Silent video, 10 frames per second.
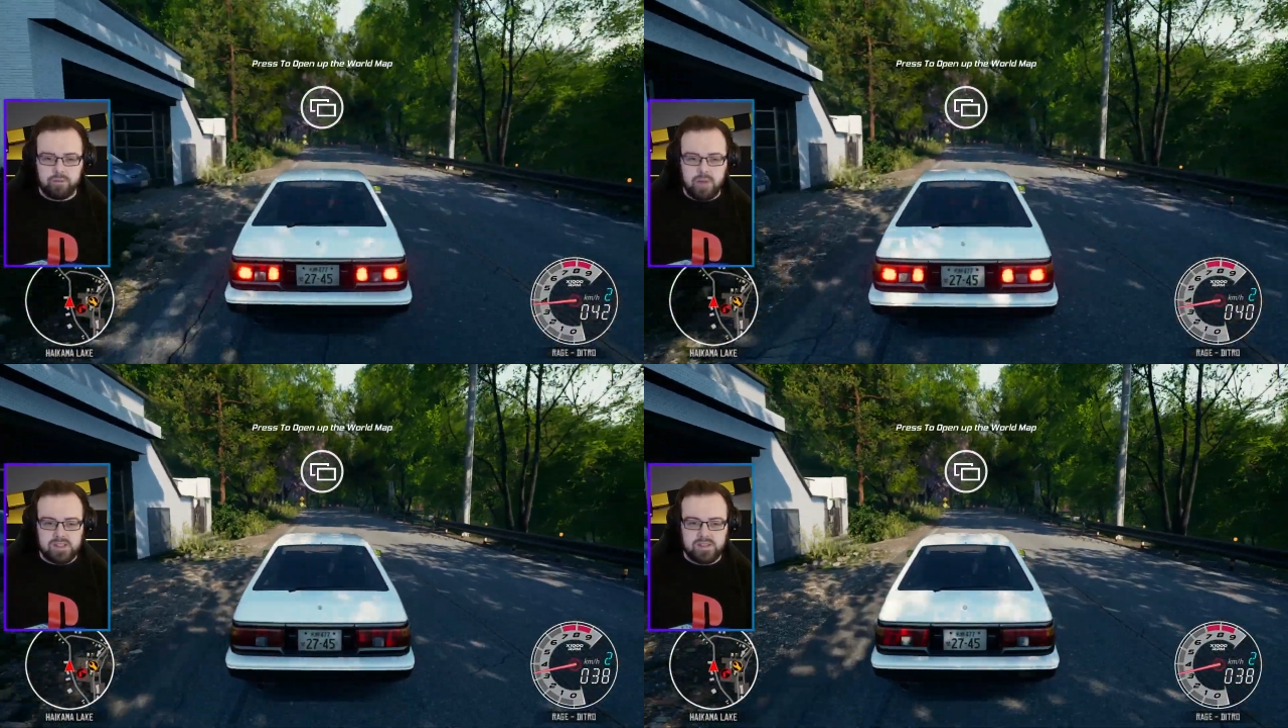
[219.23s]

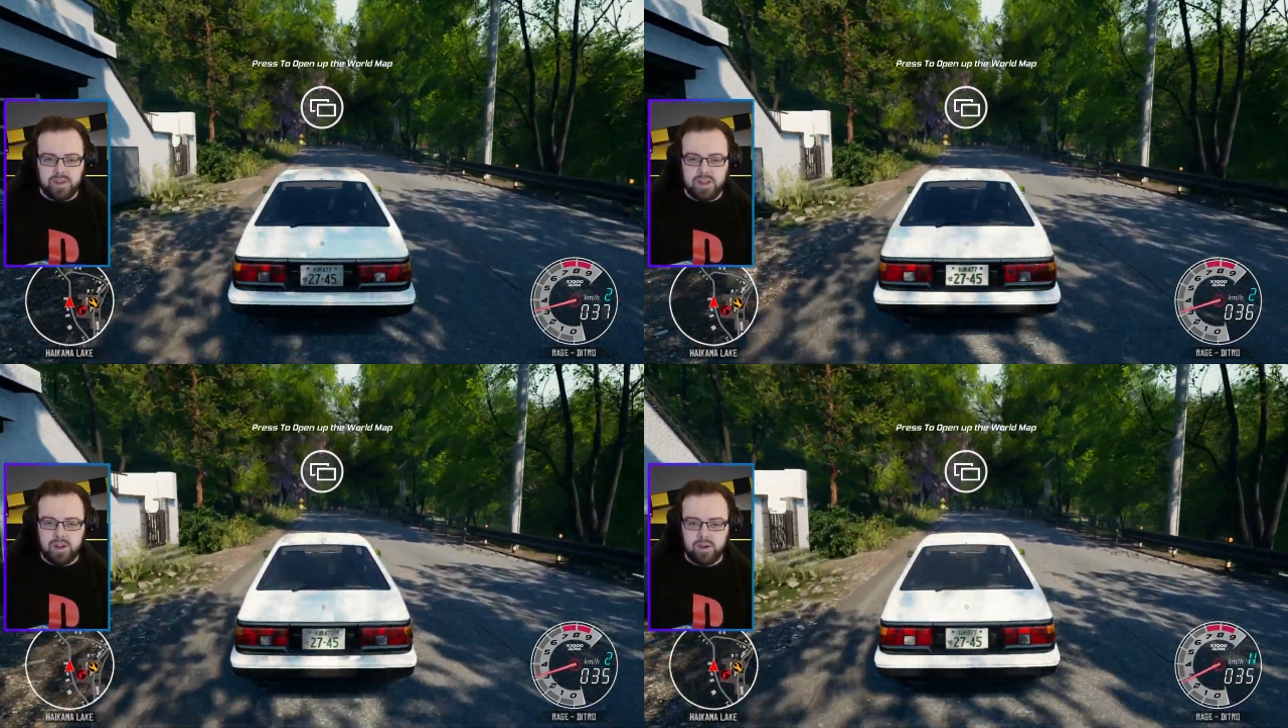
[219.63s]

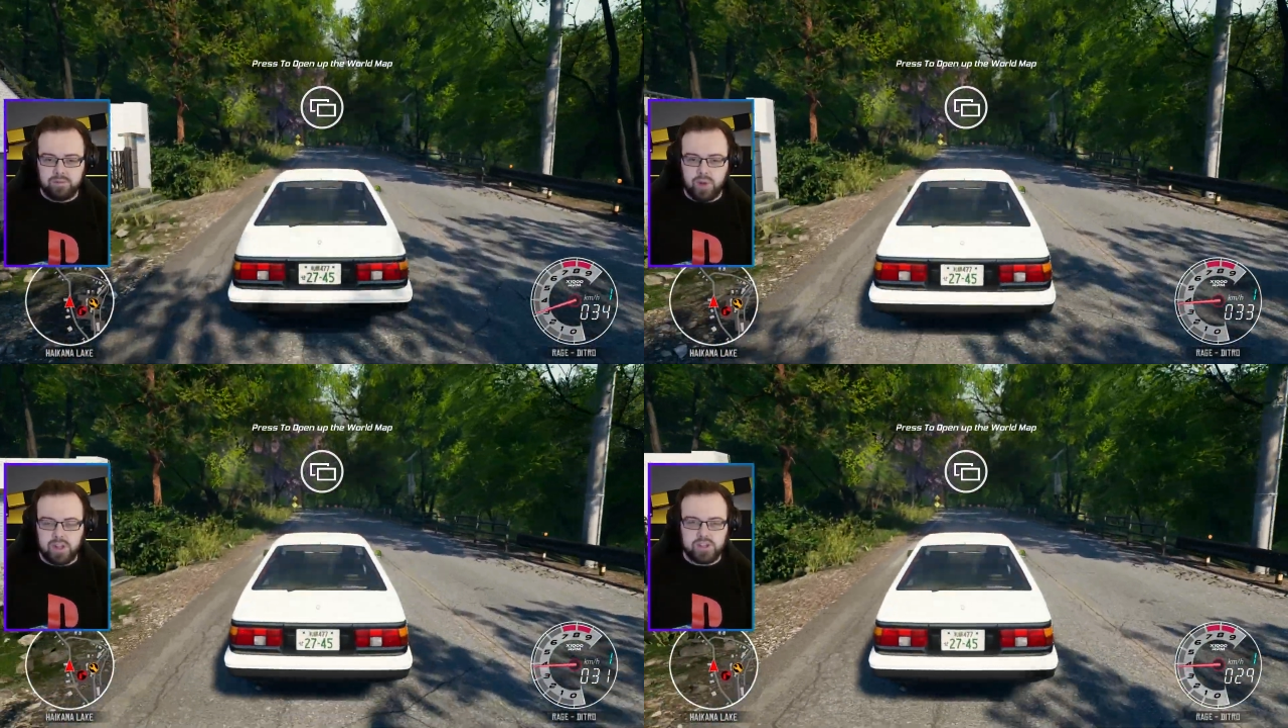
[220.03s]
massively
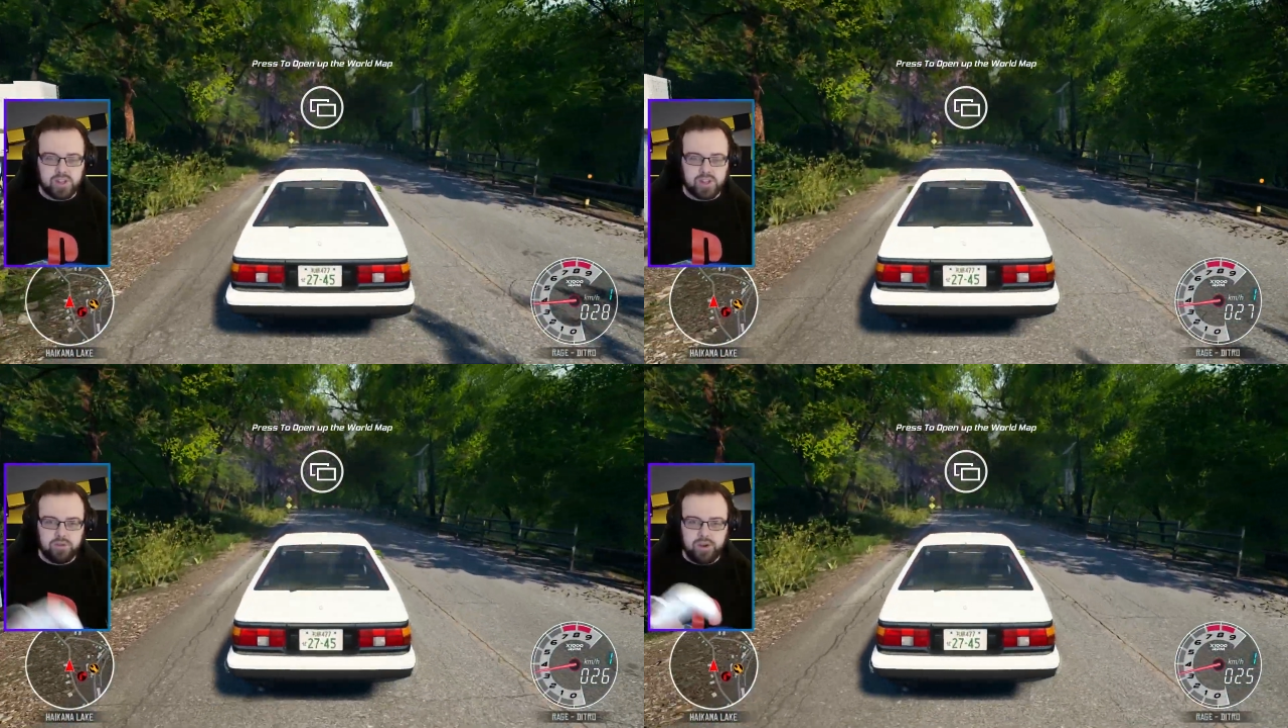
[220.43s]

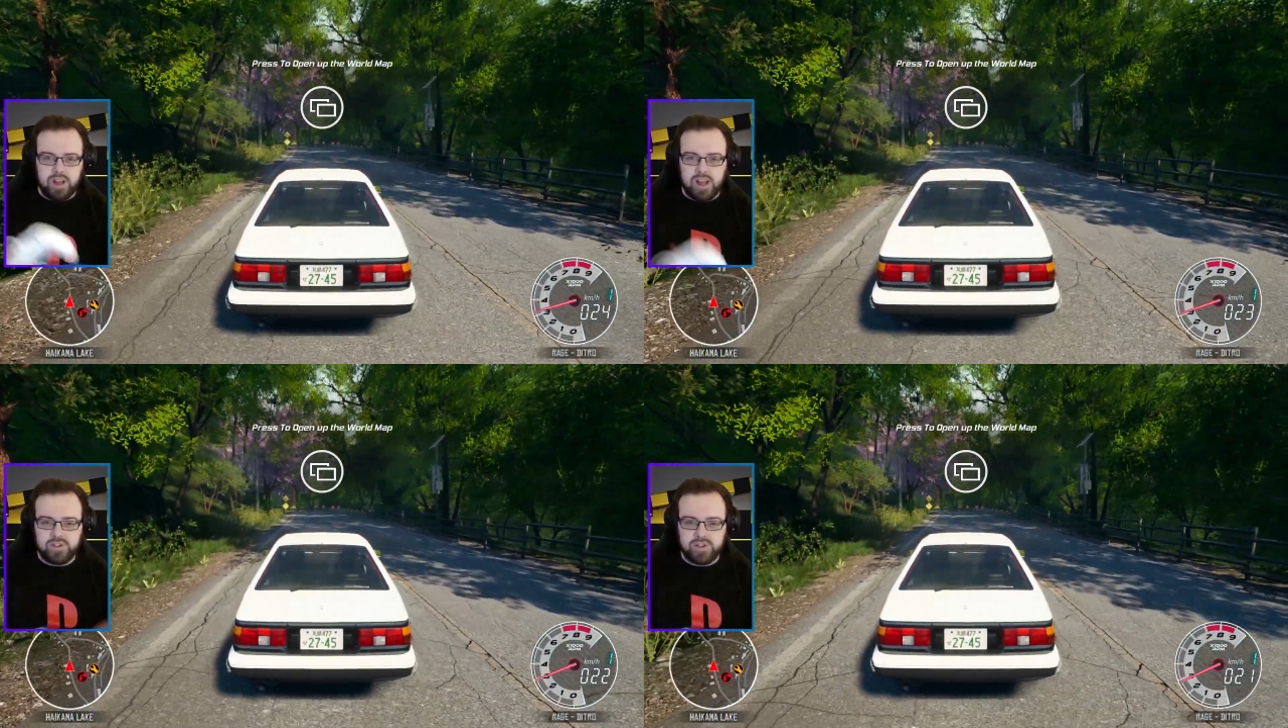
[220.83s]
polished
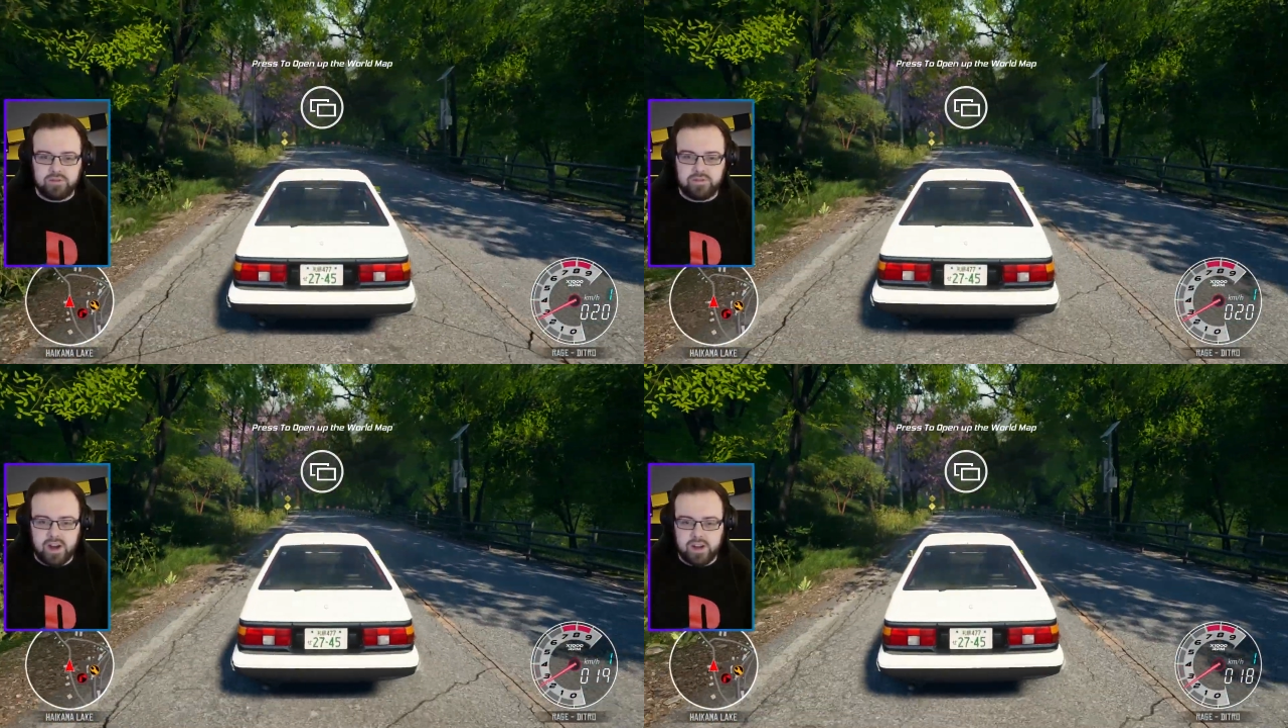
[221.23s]
Unreal
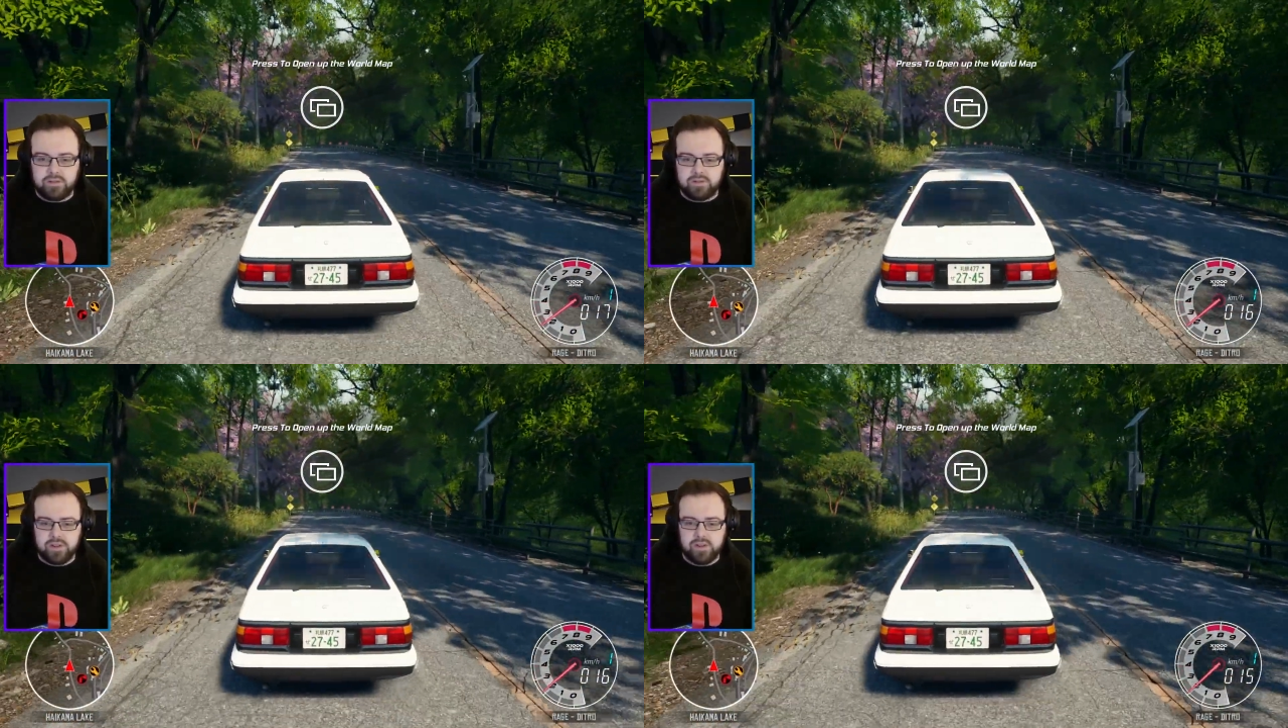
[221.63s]
Engine
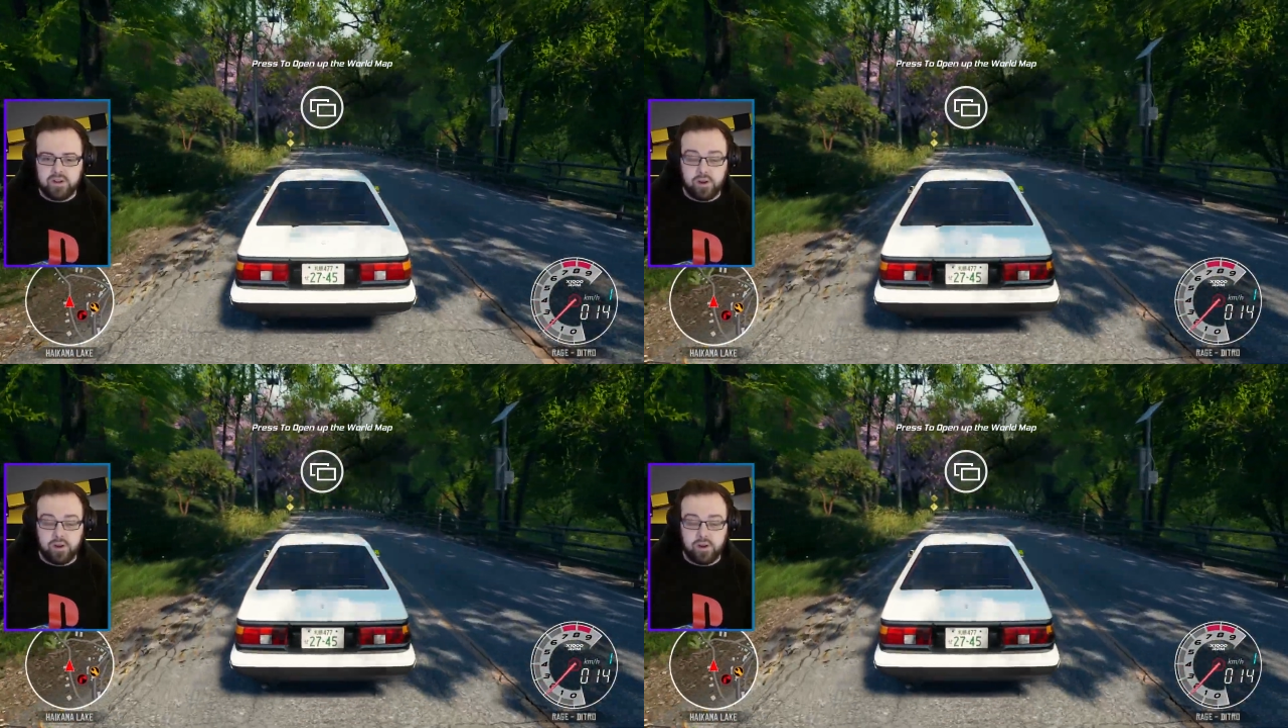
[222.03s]
5,